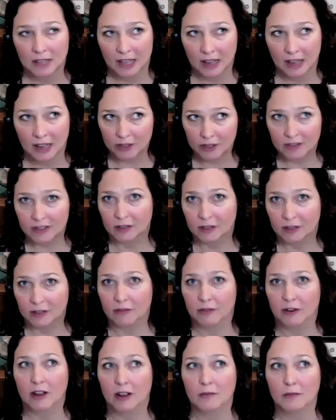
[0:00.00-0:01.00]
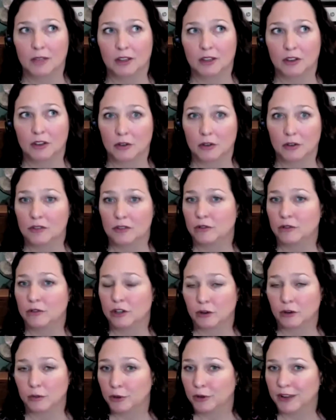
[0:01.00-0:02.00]
Everything from going through
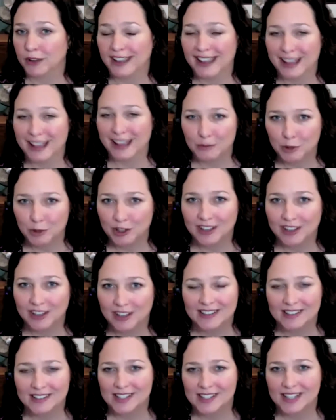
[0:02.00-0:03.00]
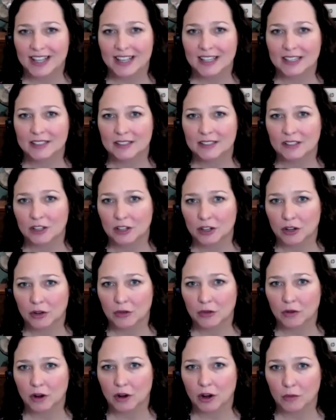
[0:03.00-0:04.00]
your employee handbook and saying,
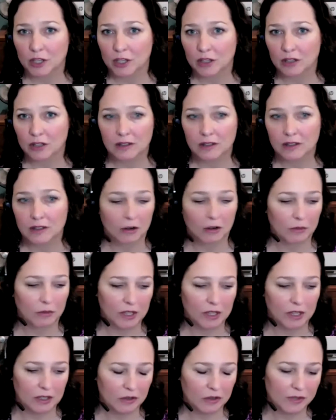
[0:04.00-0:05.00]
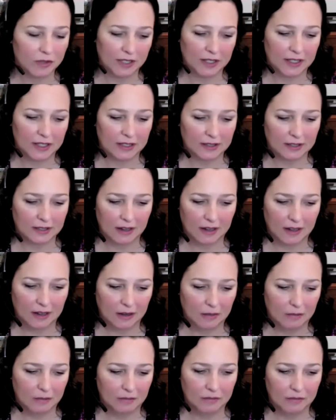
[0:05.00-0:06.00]
are we using
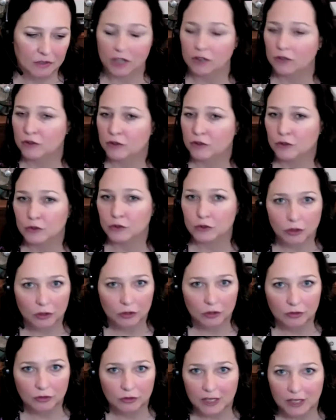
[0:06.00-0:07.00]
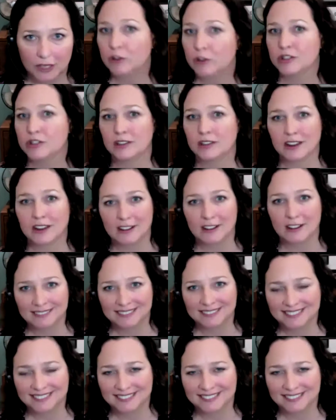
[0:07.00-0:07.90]
gender neutral language in there?